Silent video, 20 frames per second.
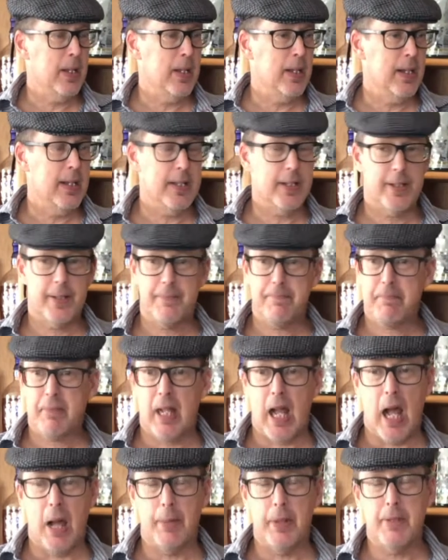It's
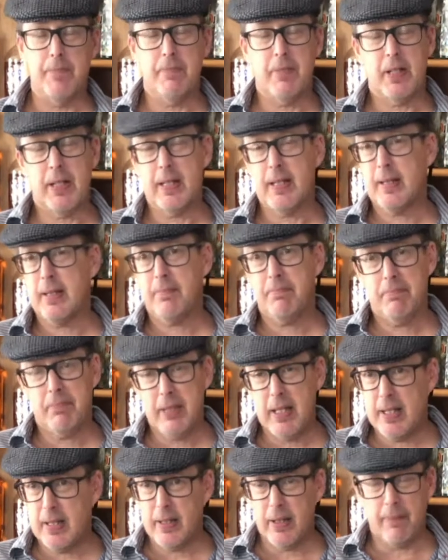common.
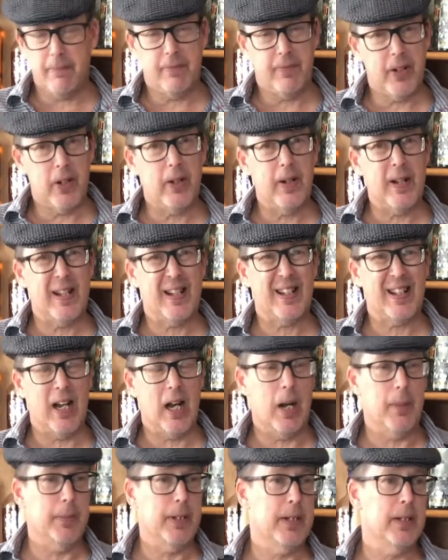It's a very
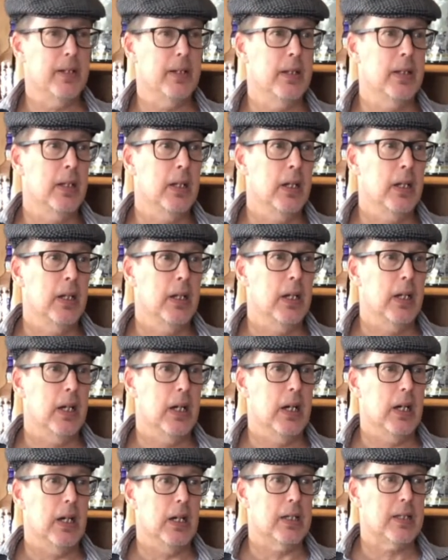common
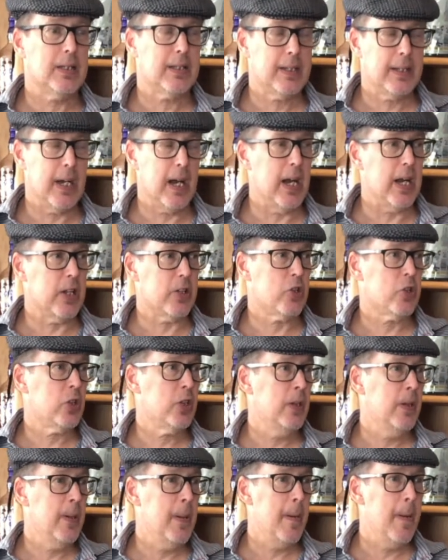Scotch.
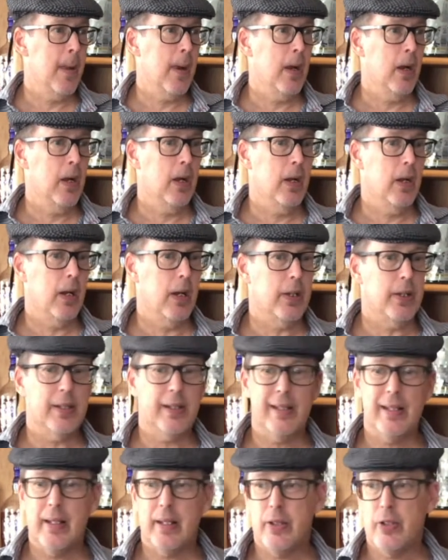You
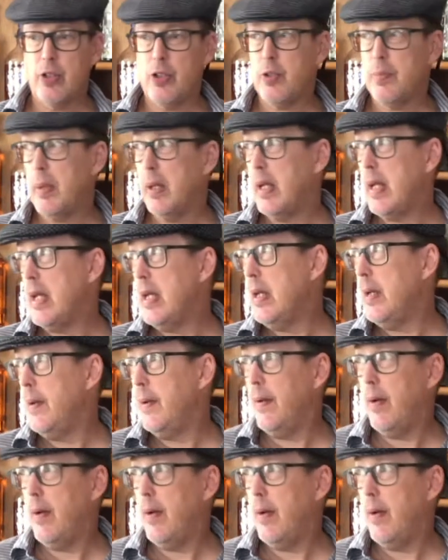can get it just about any